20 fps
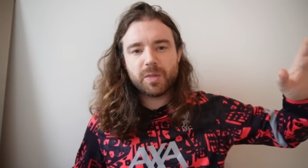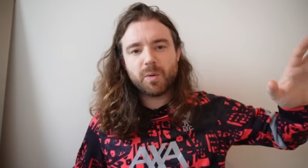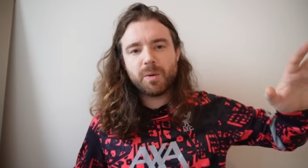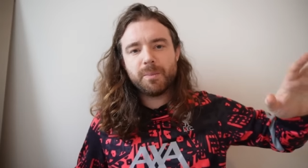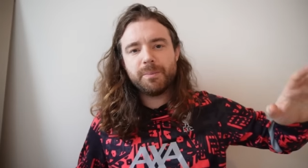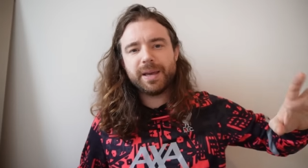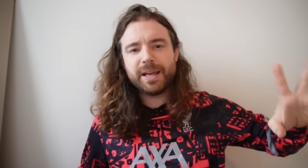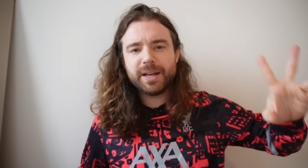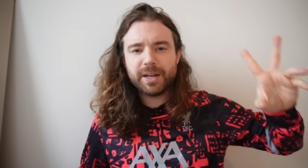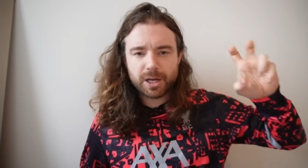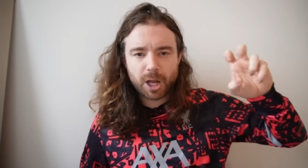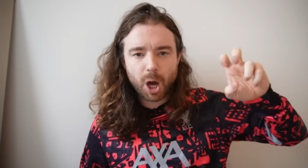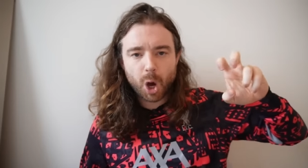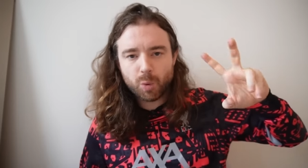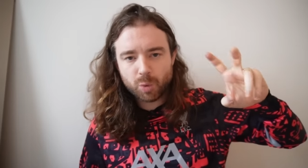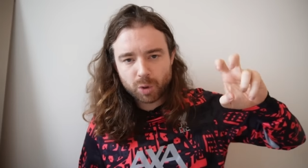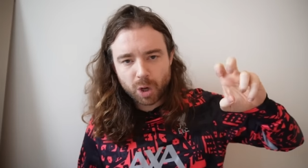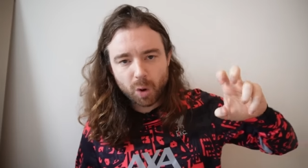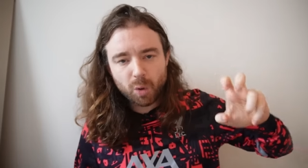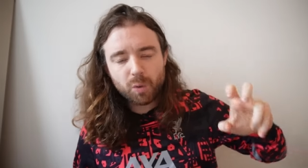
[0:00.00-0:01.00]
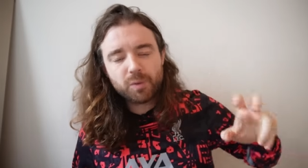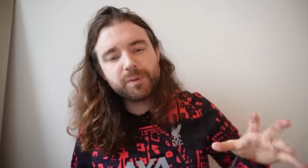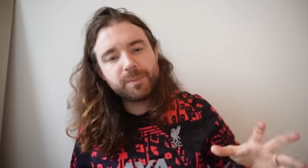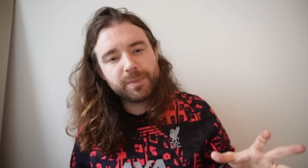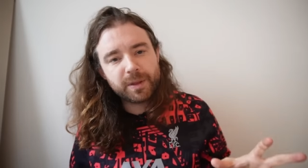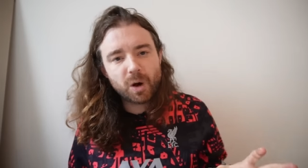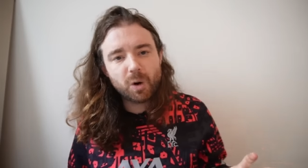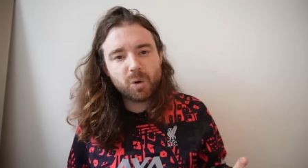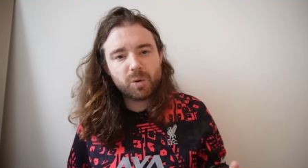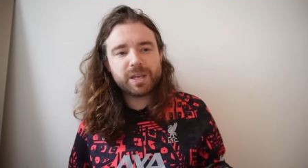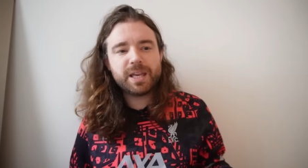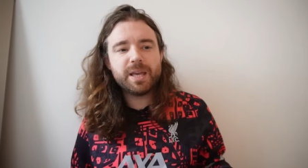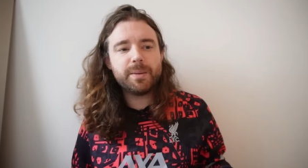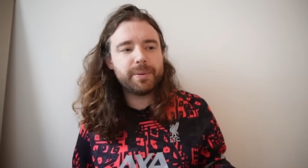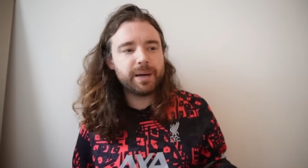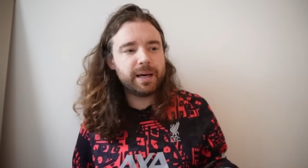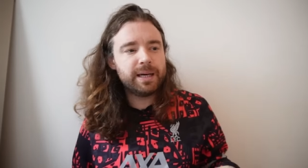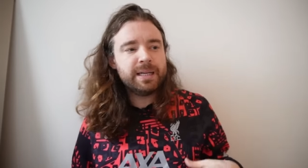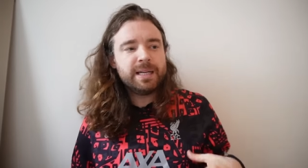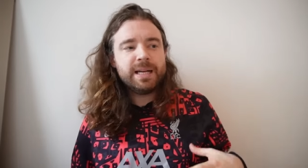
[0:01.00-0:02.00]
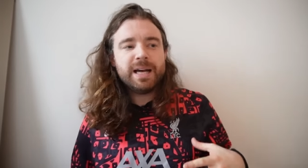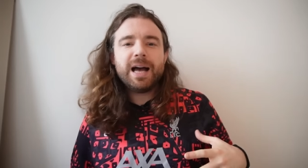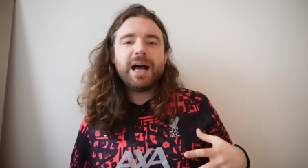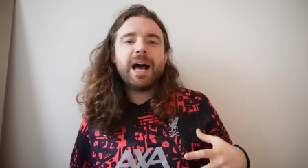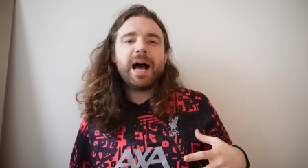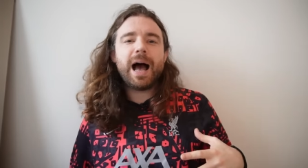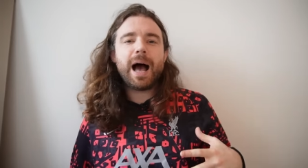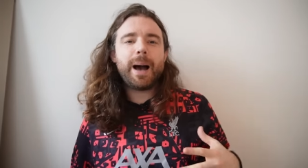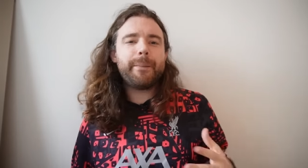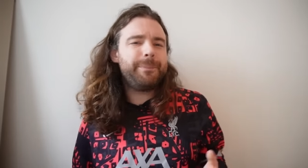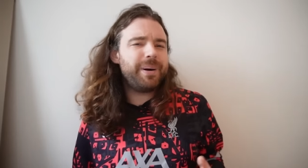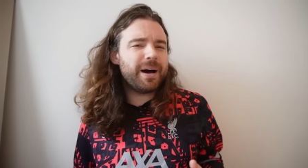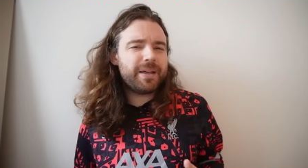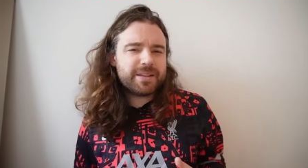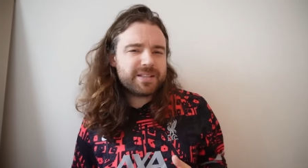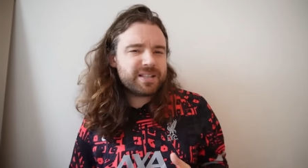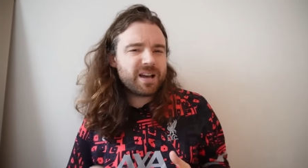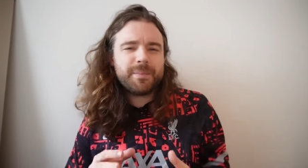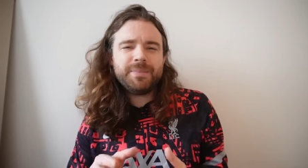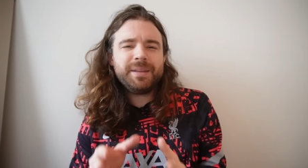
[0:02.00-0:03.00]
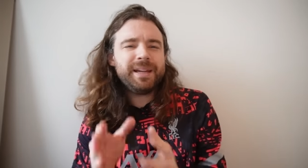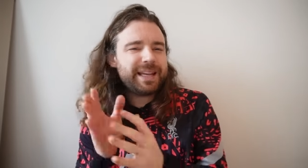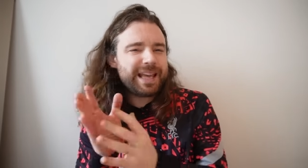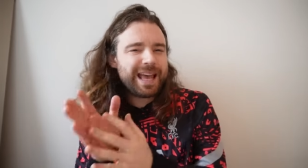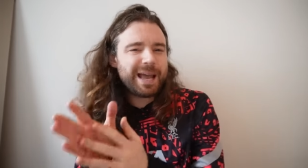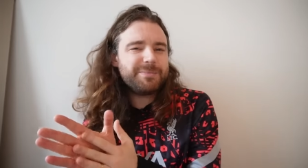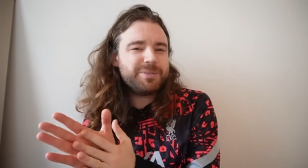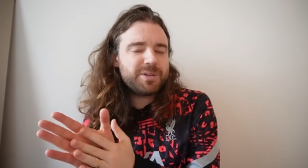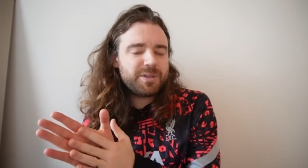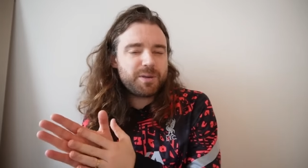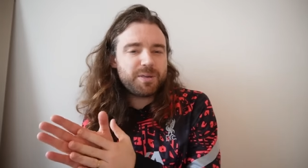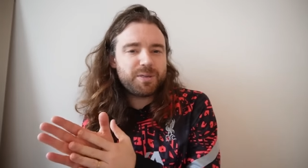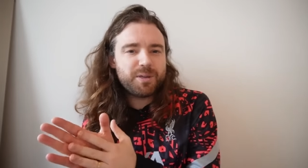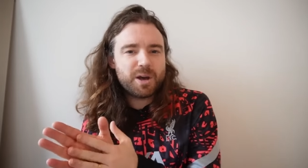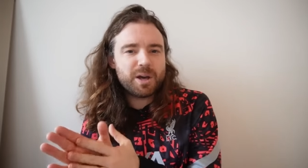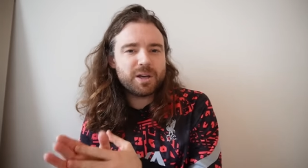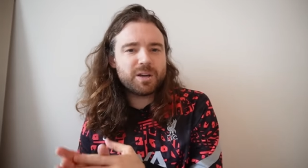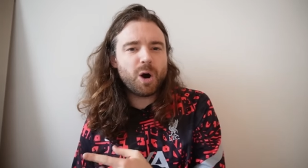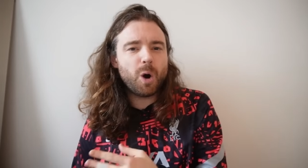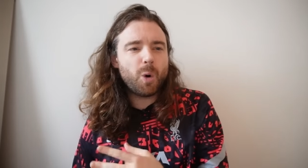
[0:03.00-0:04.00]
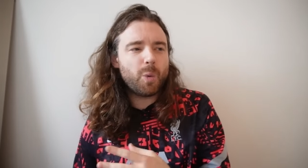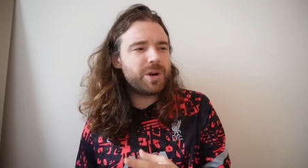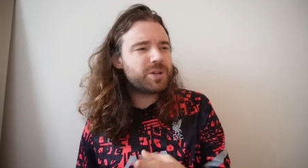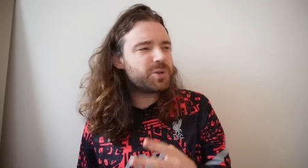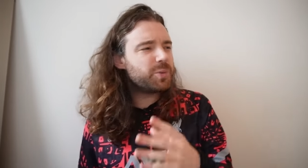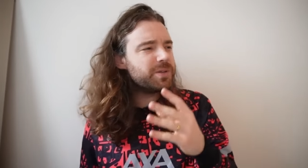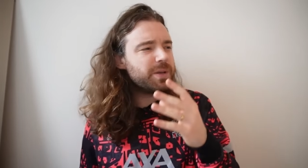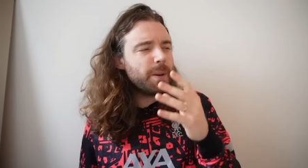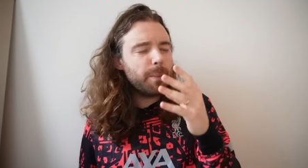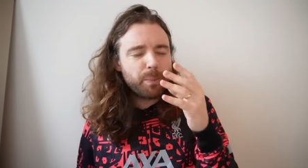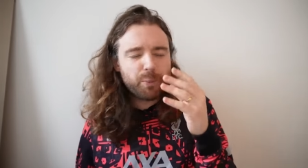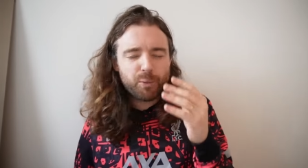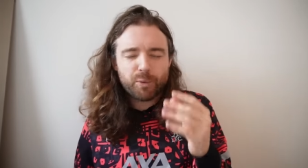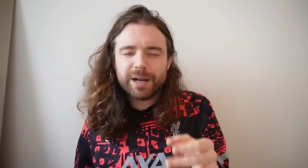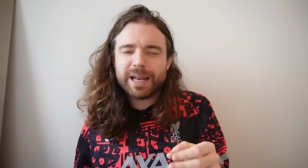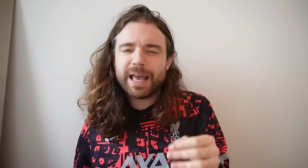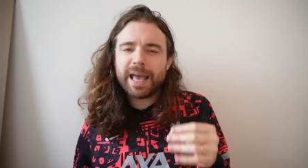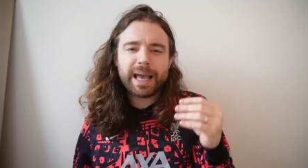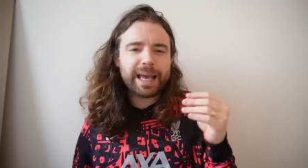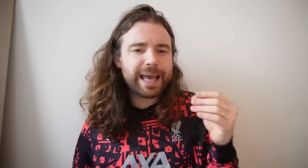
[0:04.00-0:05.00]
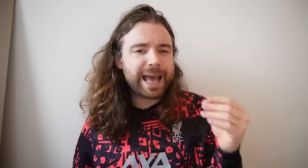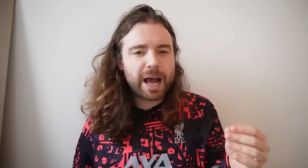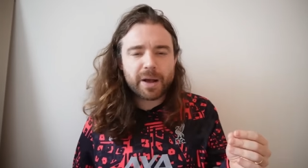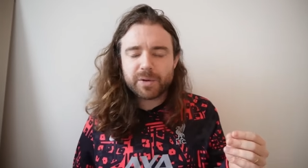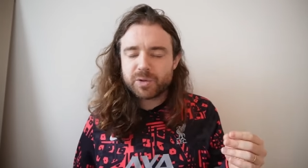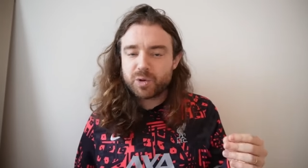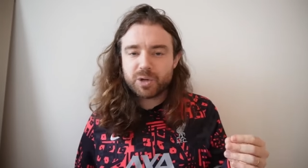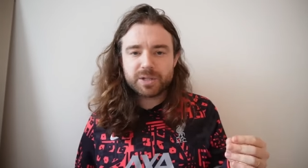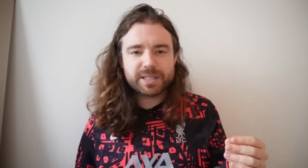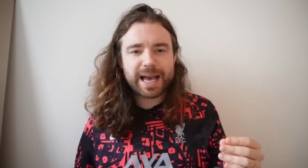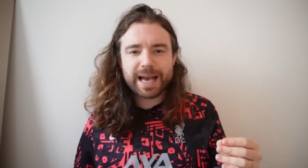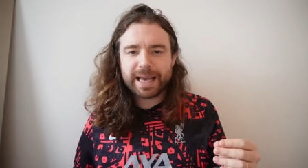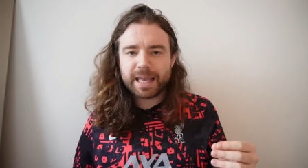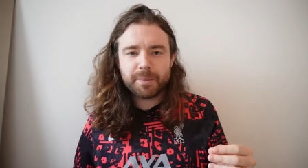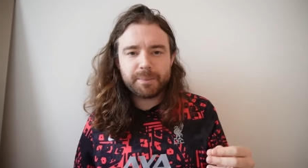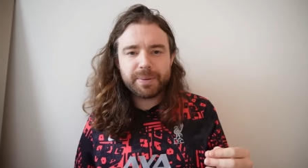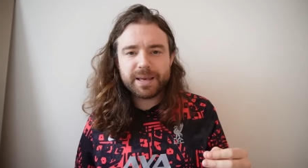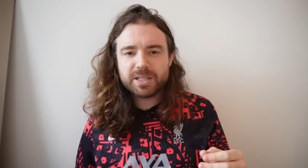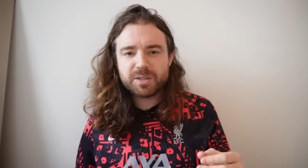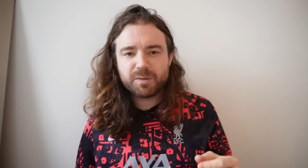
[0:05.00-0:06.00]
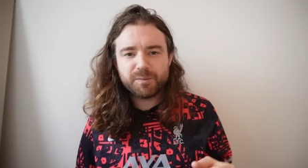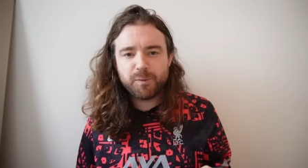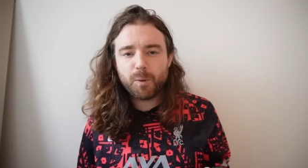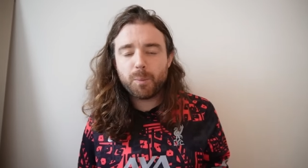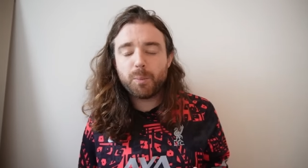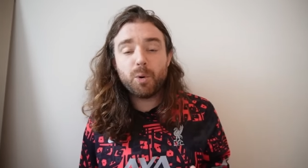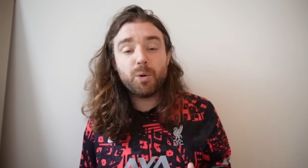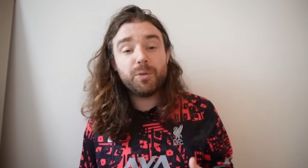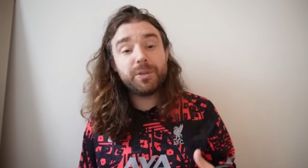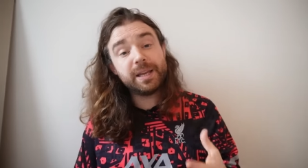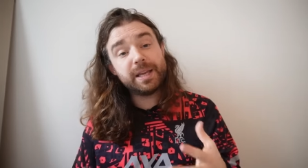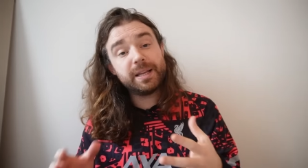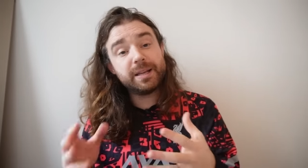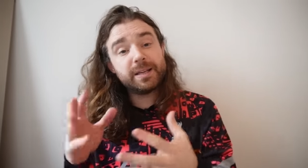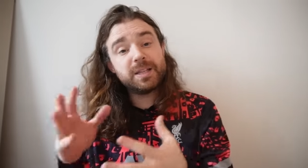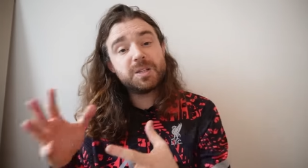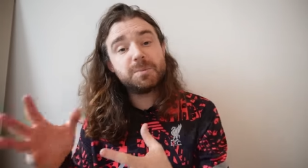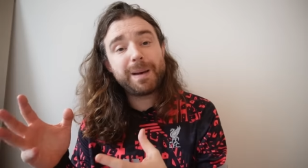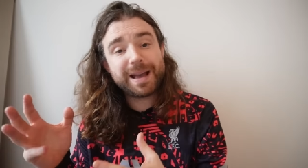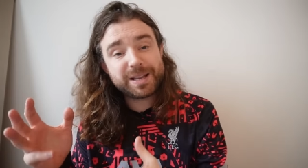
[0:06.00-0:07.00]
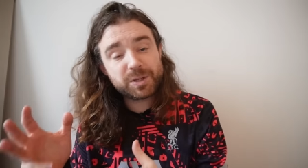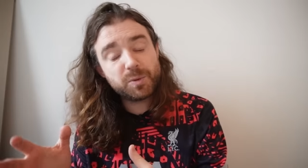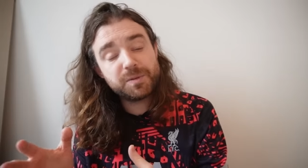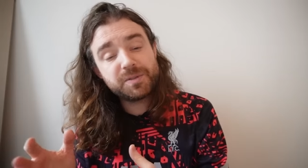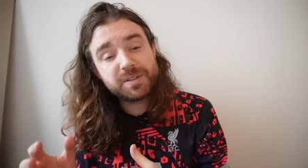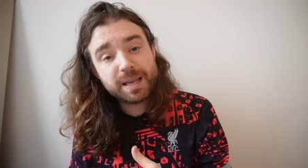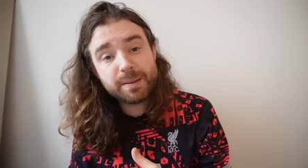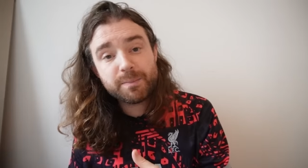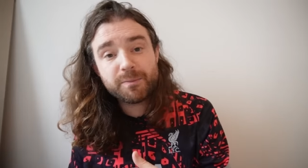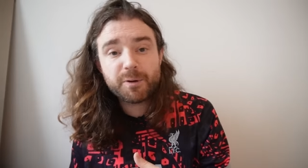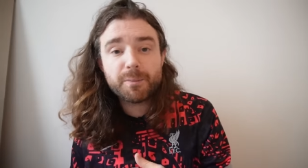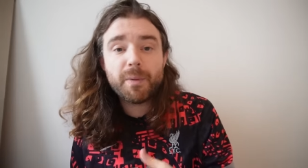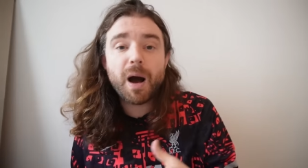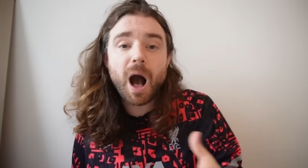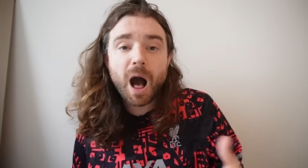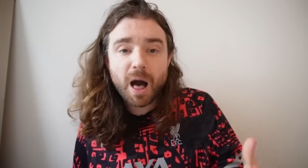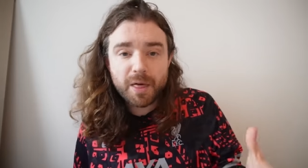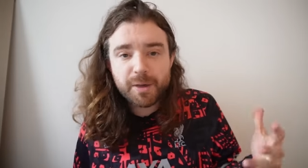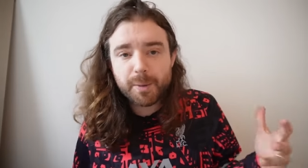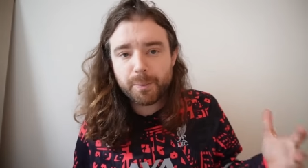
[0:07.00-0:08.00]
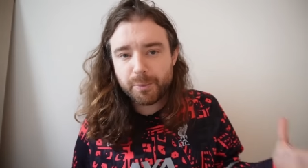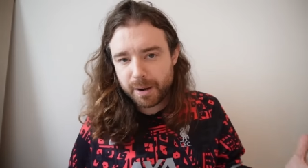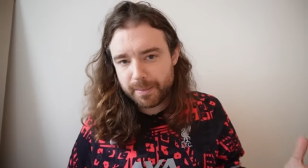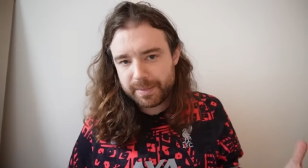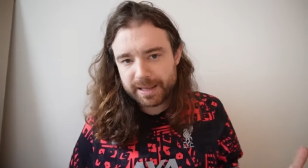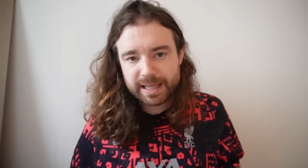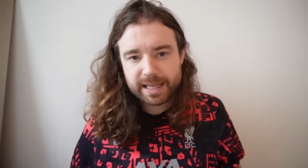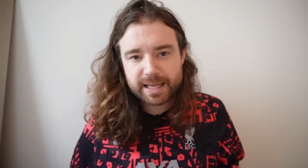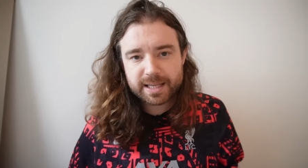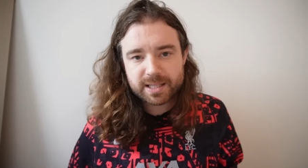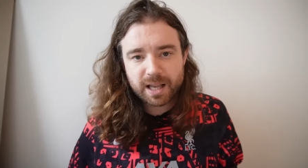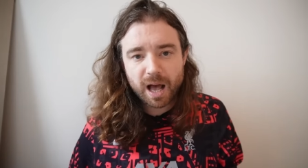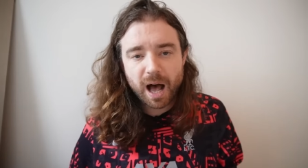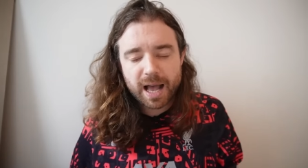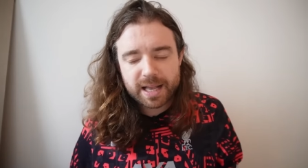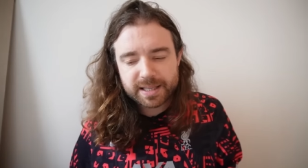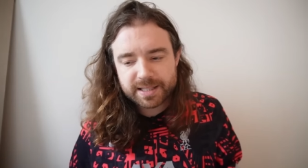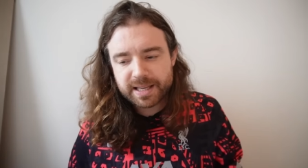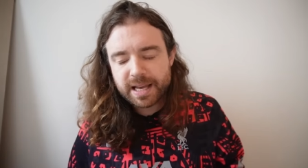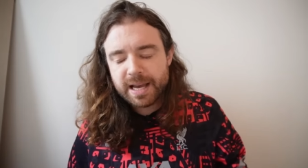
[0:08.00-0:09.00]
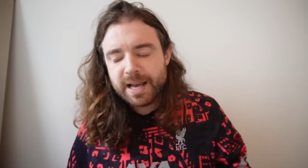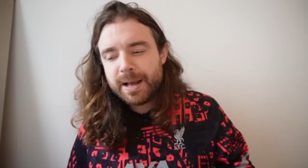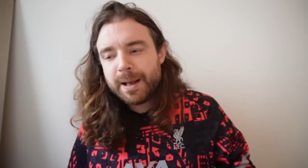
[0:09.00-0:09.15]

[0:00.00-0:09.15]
other one being an own goal from the goalkeeper. And by the time that it came to the third goal, which was a brilliant counter attacking piece of football that you'd expect to have seen from other Premier League sides,